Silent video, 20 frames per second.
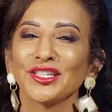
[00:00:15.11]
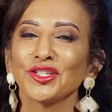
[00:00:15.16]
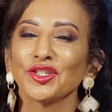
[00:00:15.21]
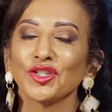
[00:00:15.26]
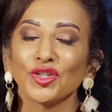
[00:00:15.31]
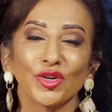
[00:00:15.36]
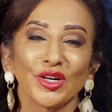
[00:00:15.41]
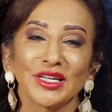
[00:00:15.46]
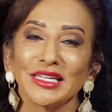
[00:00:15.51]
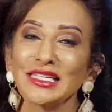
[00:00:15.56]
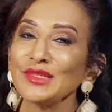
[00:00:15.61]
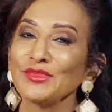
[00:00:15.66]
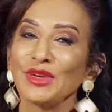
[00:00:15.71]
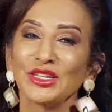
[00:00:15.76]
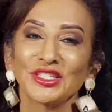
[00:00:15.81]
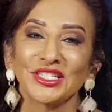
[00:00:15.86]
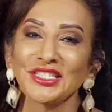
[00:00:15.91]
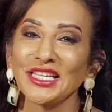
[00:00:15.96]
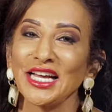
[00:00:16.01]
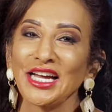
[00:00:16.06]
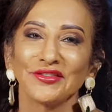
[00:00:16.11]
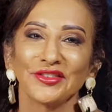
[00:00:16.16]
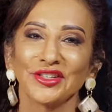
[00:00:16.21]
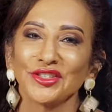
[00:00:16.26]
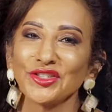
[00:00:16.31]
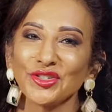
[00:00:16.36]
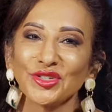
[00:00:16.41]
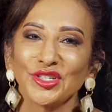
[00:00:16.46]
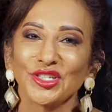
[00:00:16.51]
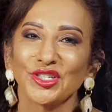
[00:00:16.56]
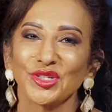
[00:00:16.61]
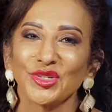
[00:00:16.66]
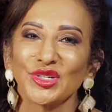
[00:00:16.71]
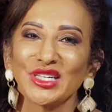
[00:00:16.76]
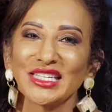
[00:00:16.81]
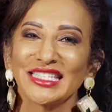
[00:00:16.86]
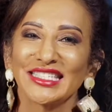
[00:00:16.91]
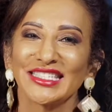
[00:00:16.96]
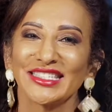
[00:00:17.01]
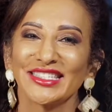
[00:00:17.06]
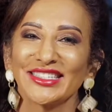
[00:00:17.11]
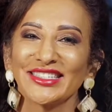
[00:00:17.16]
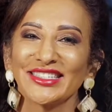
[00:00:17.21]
enjoyed as much as I've enjoyed talking to